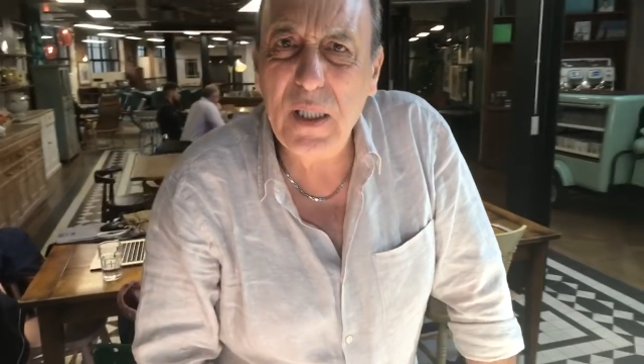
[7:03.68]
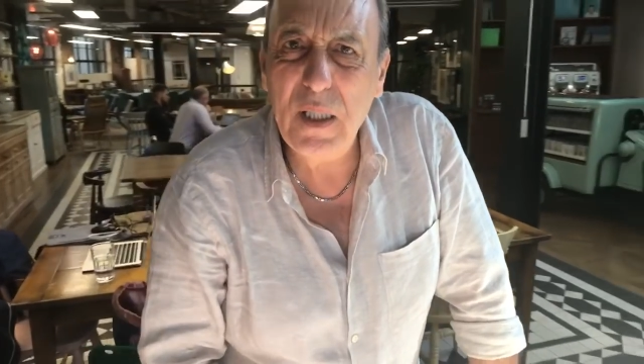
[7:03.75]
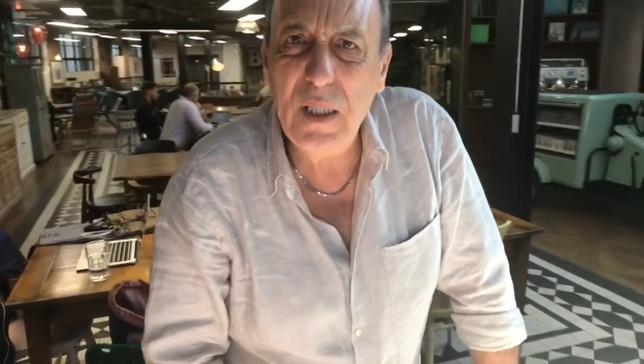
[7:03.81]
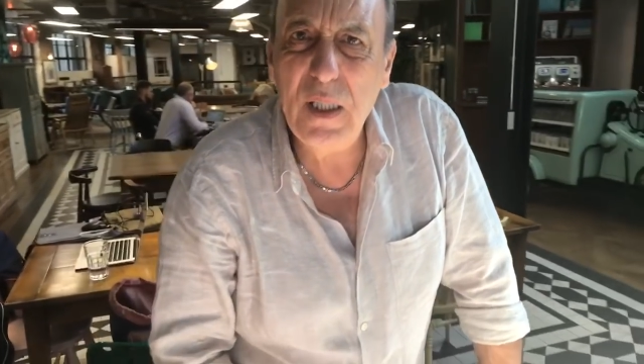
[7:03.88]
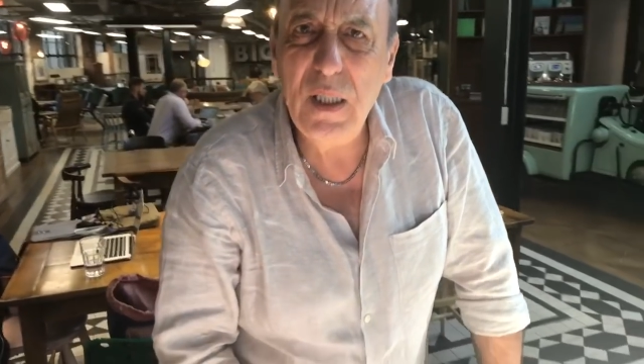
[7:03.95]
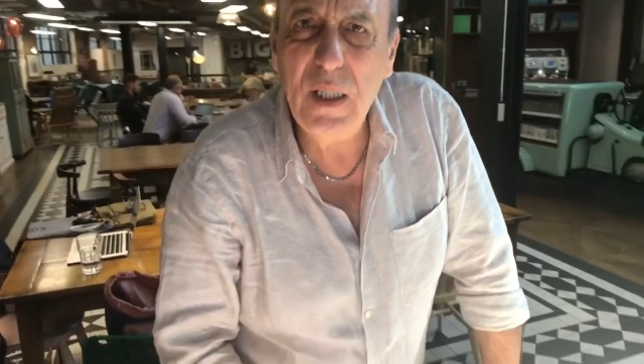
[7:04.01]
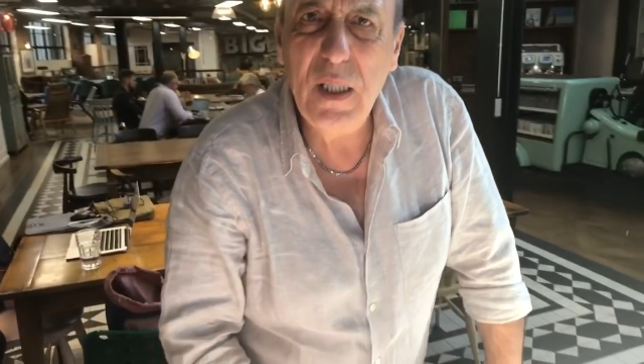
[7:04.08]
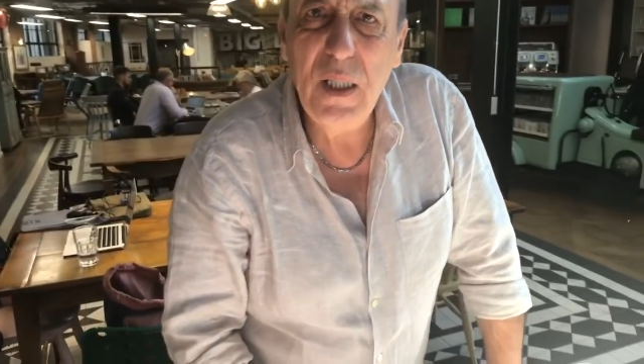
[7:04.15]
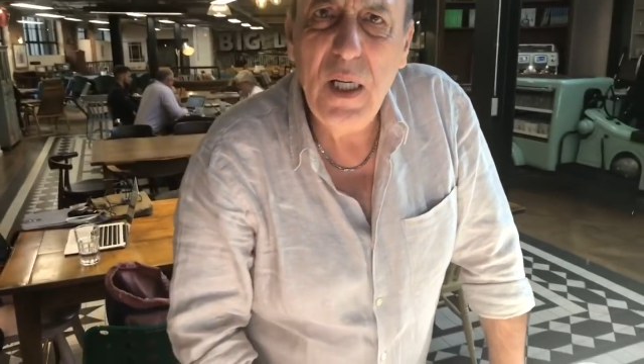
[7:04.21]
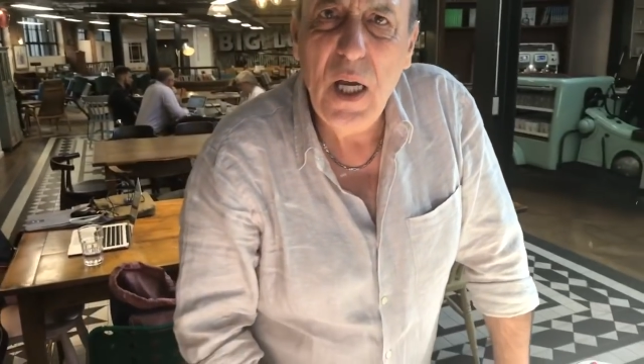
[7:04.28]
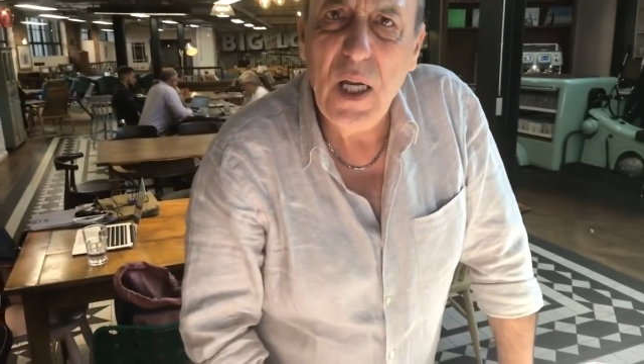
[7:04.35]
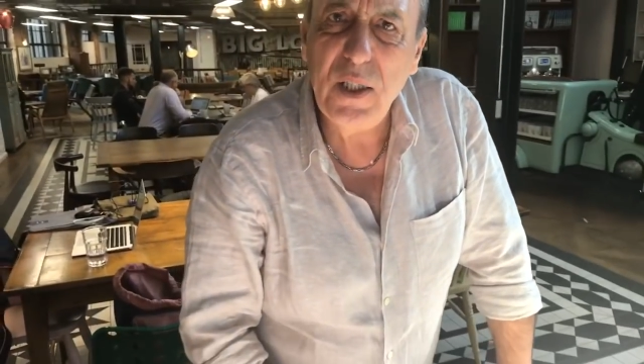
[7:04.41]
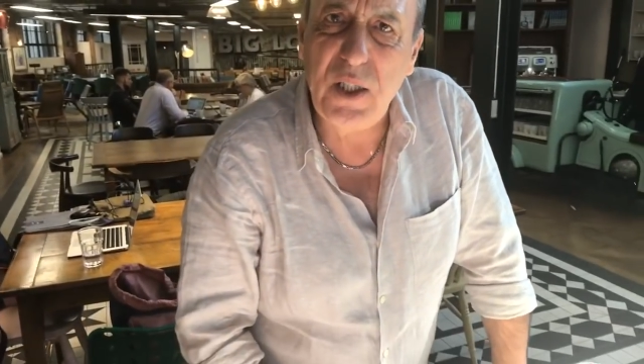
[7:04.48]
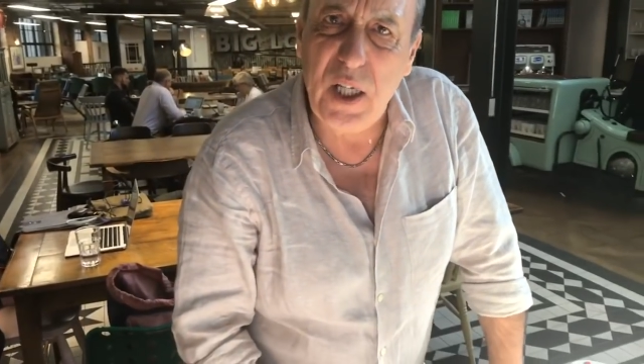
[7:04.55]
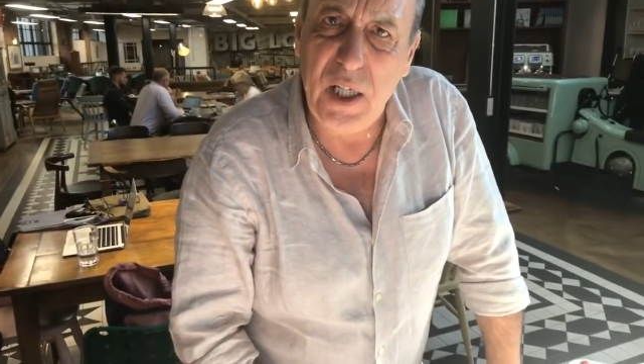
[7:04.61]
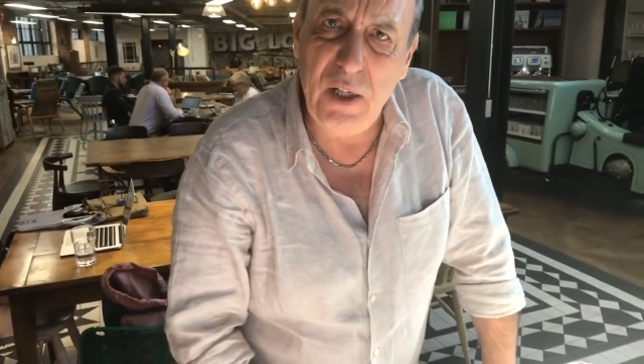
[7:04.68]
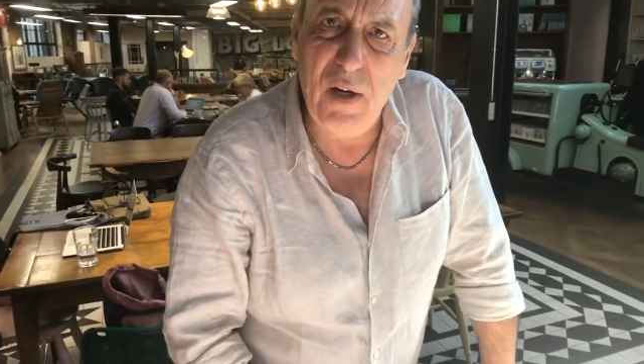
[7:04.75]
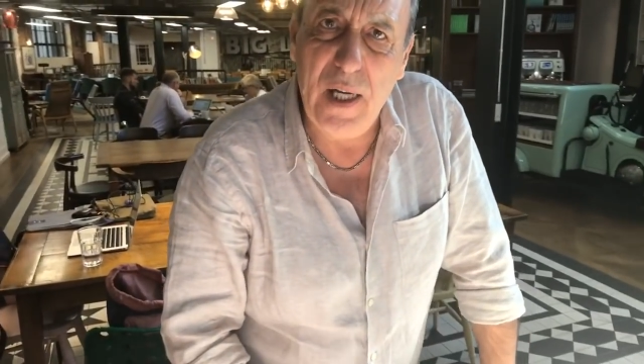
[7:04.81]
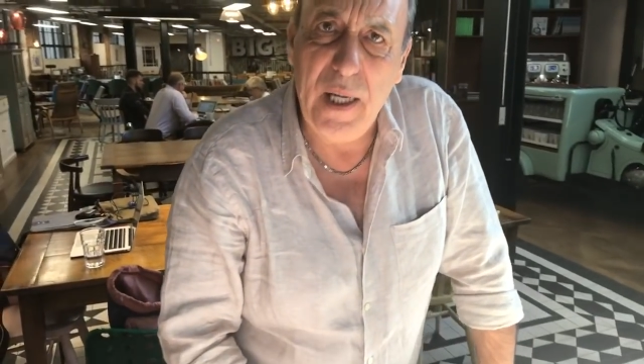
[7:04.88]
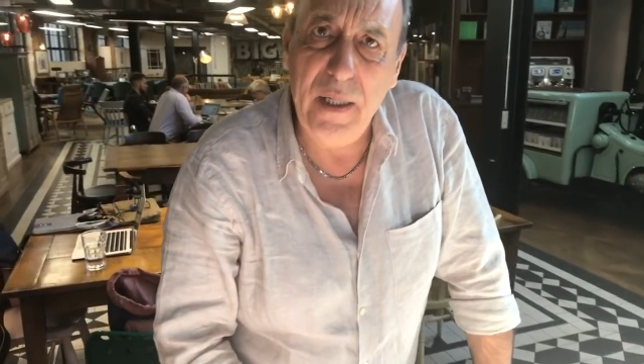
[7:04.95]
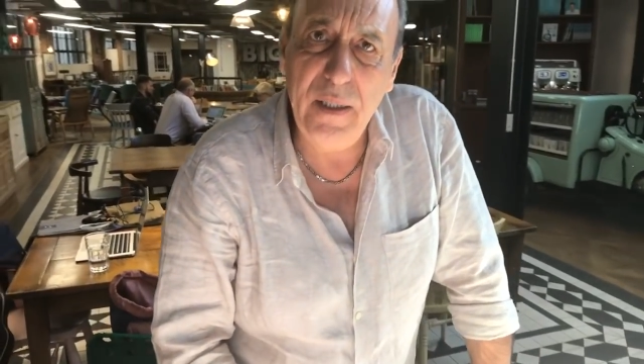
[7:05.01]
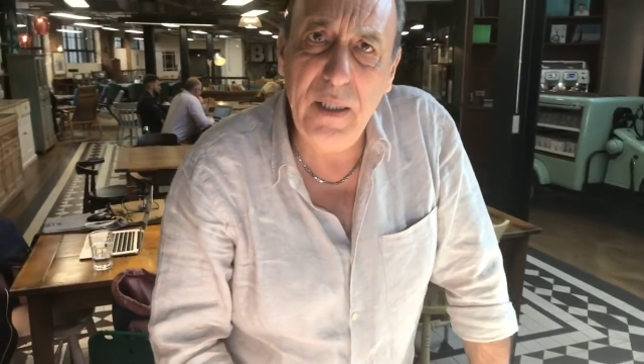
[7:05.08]
Perhaps.
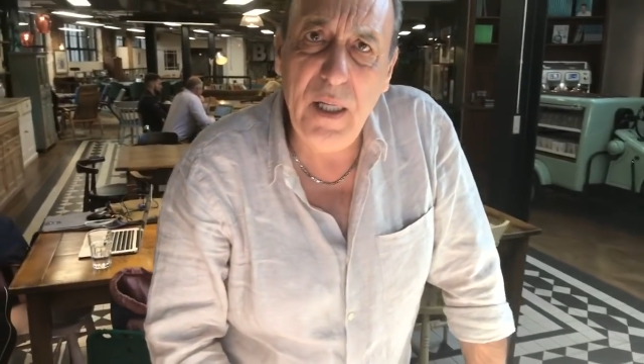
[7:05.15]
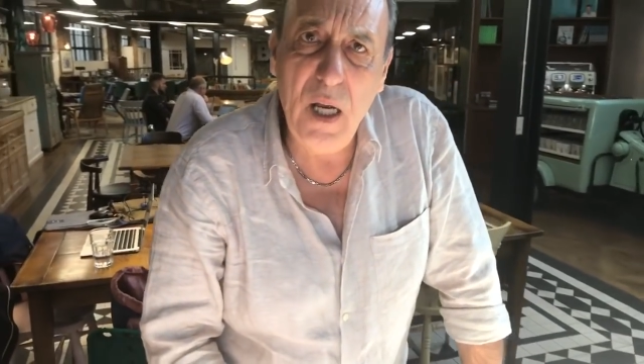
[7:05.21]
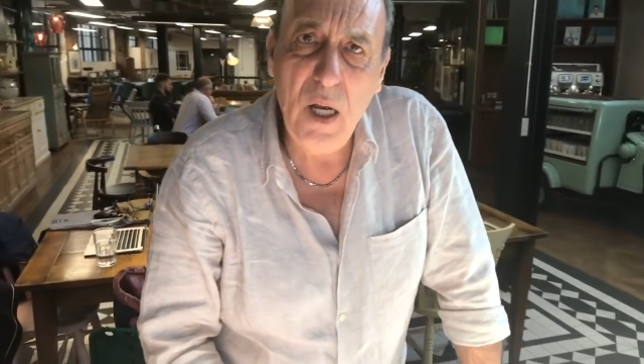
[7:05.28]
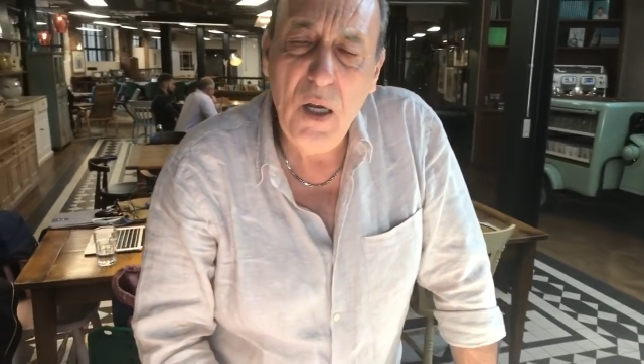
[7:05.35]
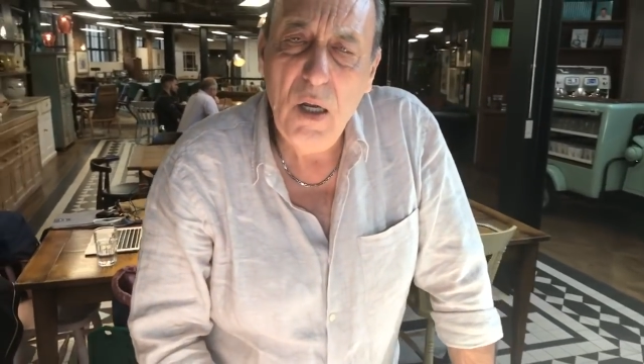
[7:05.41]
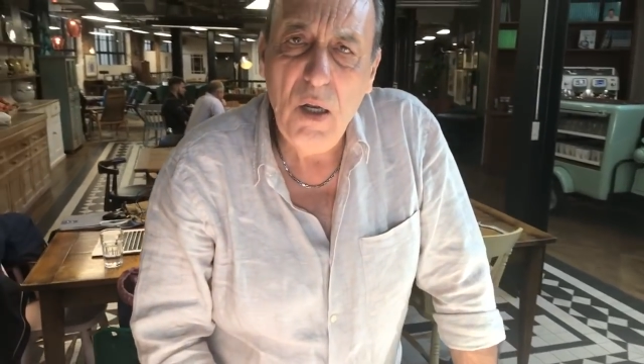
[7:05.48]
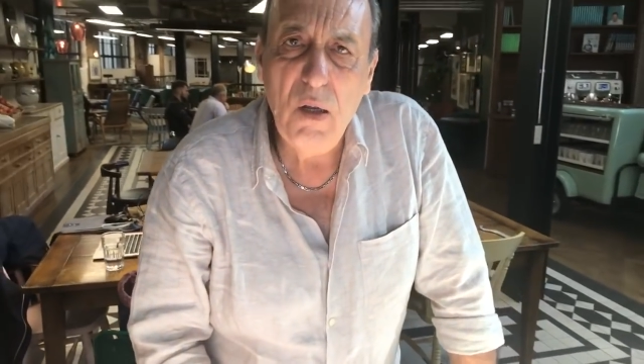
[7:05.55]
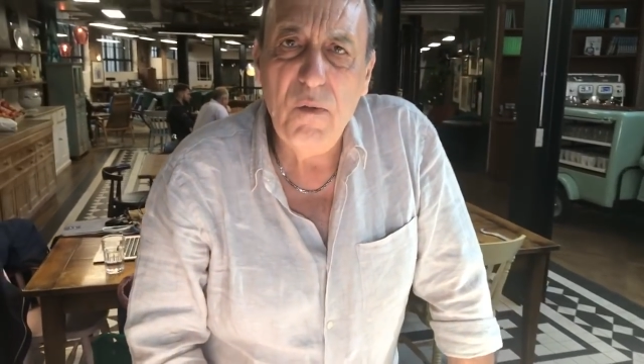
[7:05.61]
It's too much.